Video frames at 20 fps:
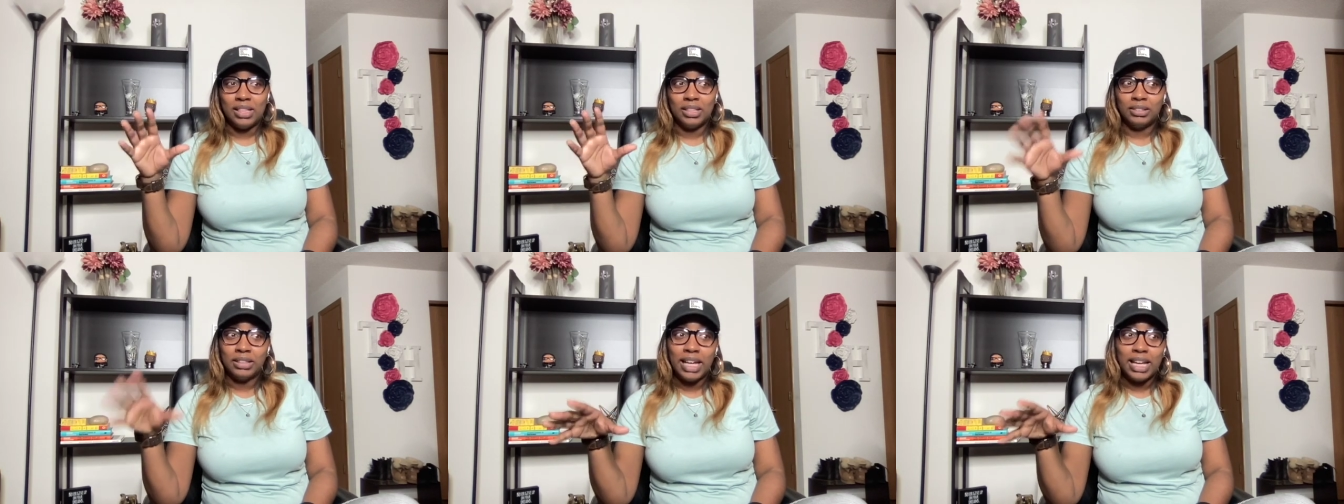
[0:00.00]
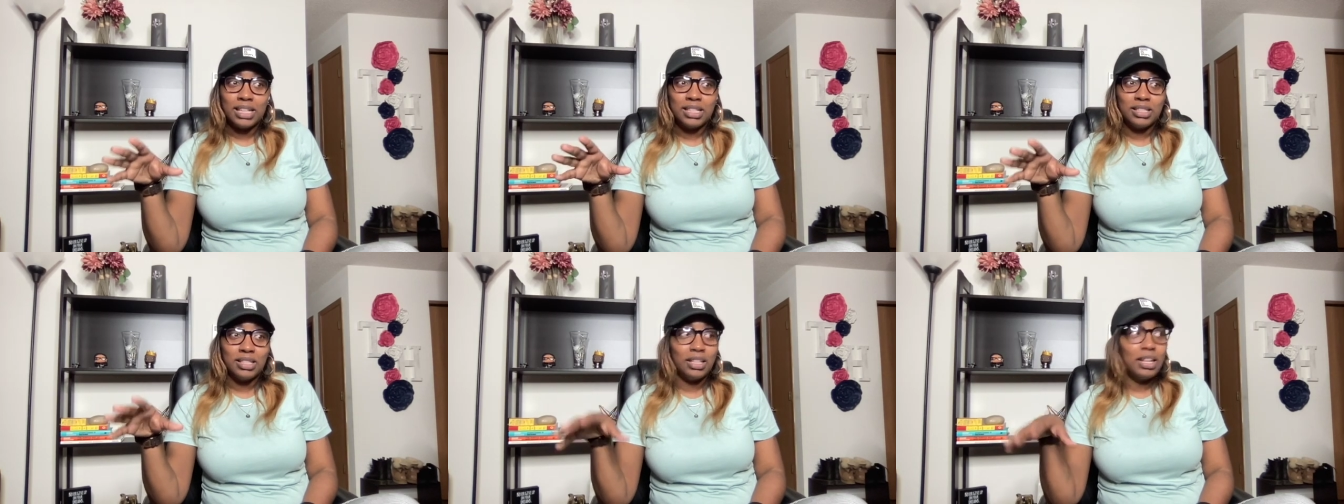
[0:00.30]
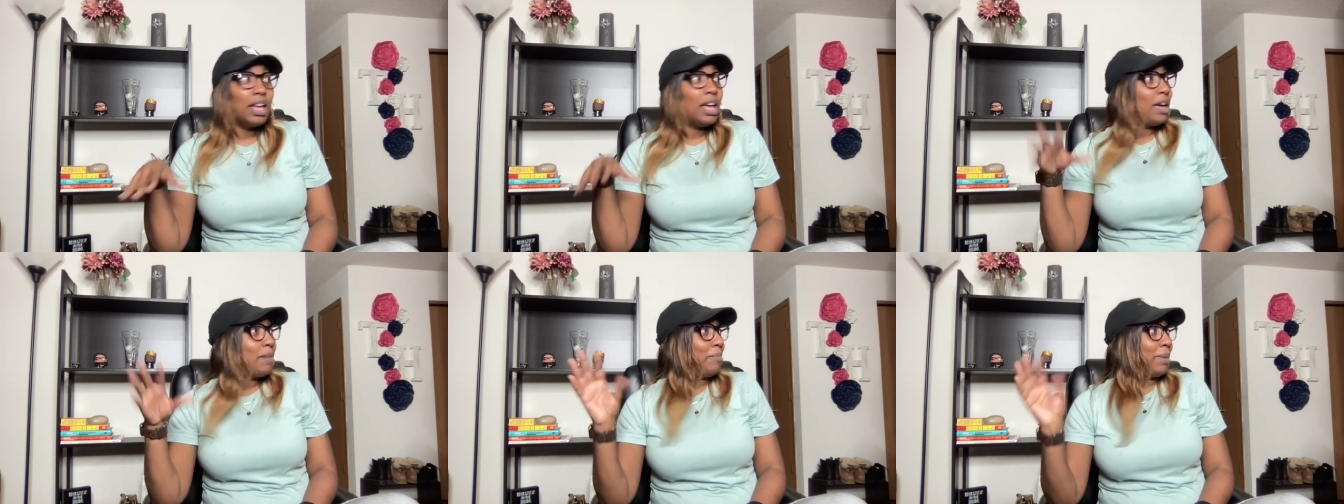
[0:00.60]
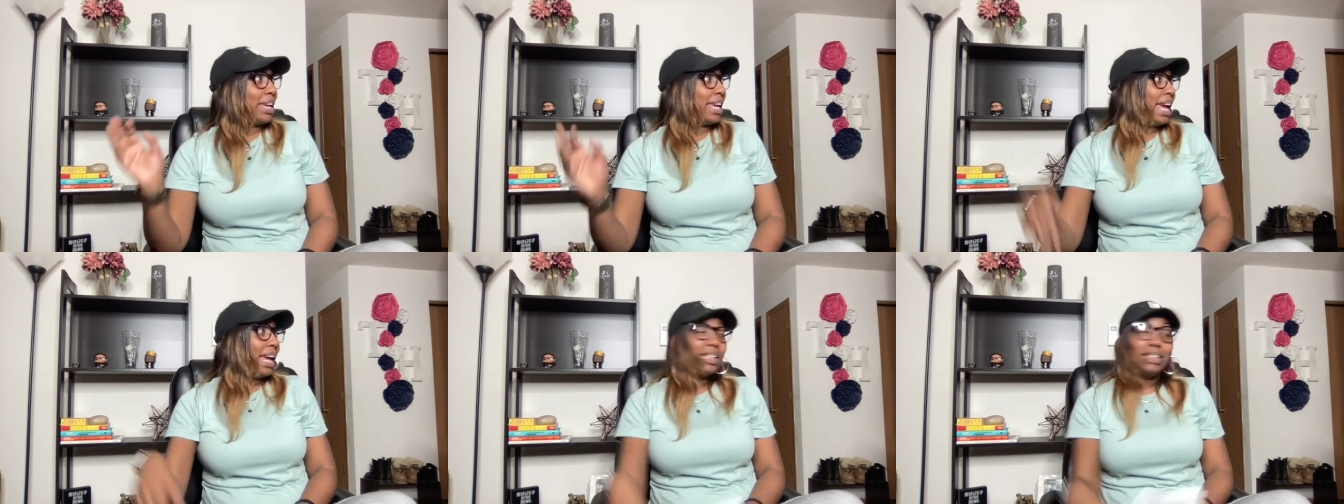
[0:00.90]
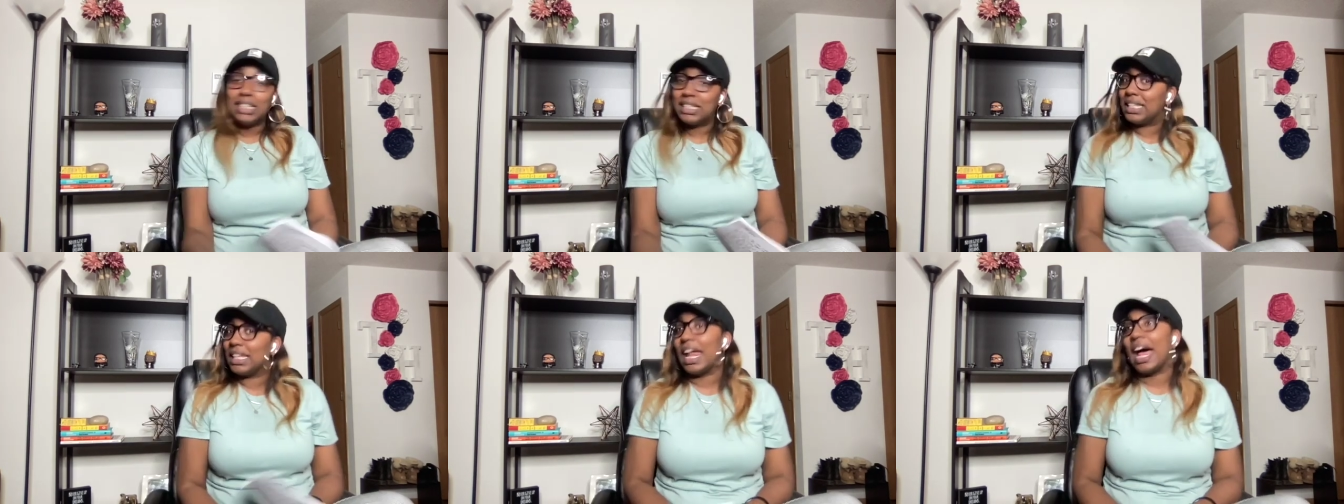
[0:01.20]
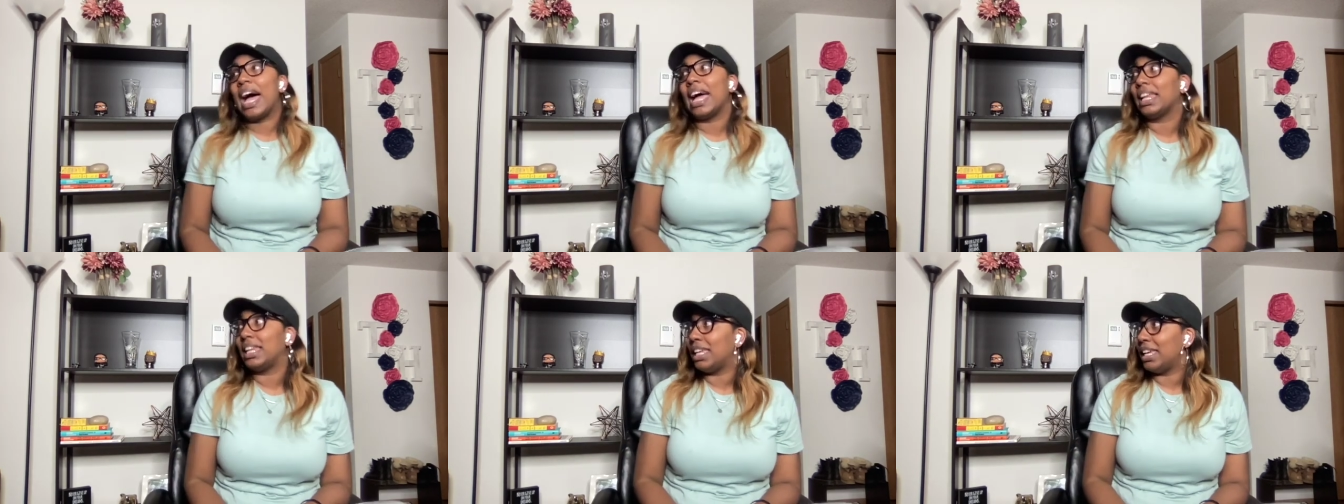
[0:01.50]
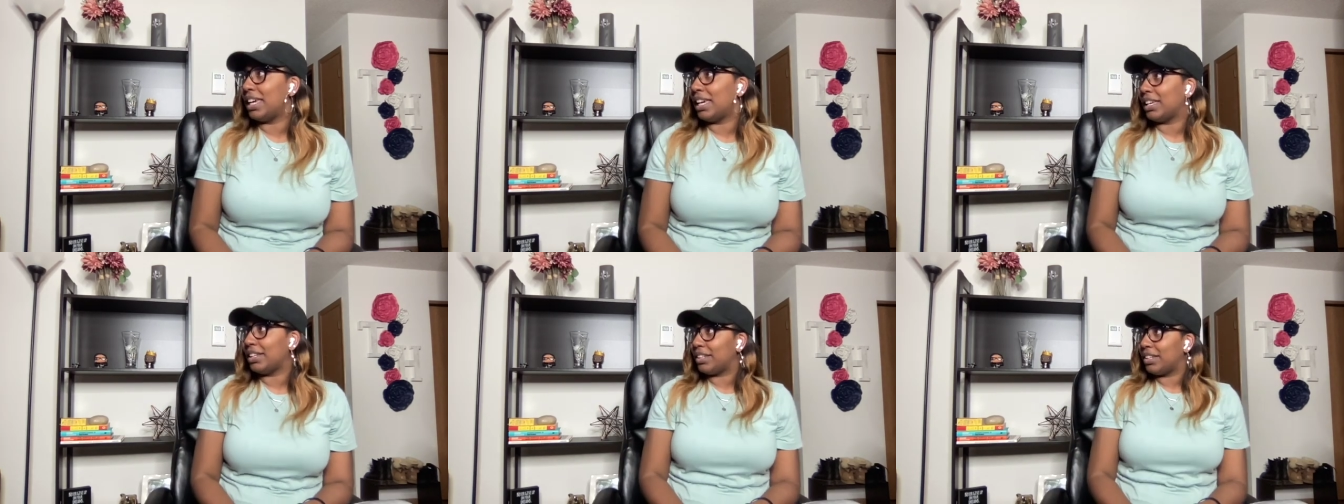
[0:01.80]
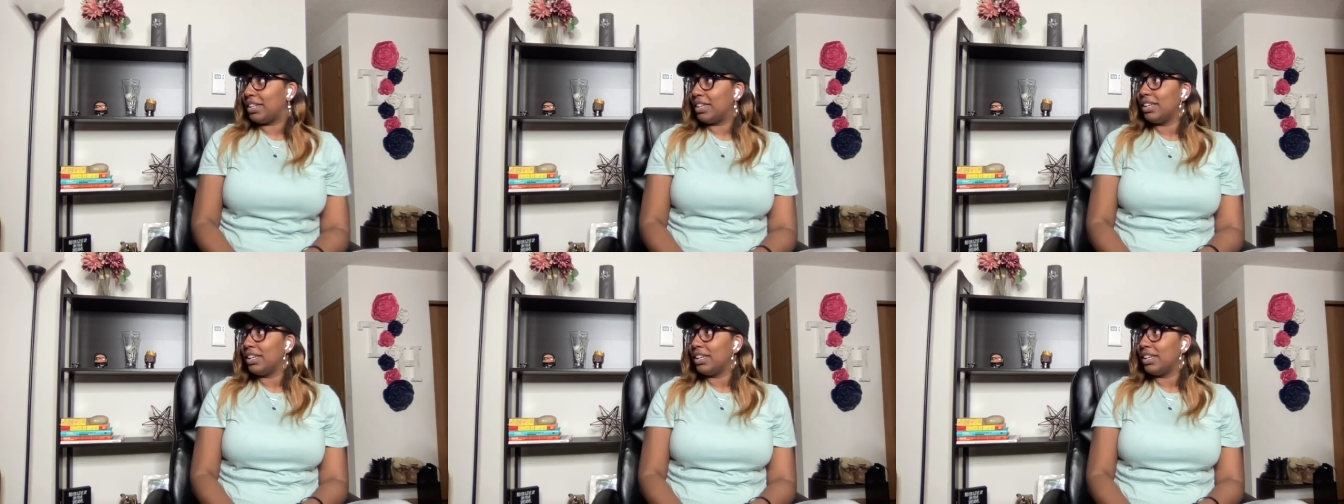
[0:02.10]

the lesson. Michaela said, I did.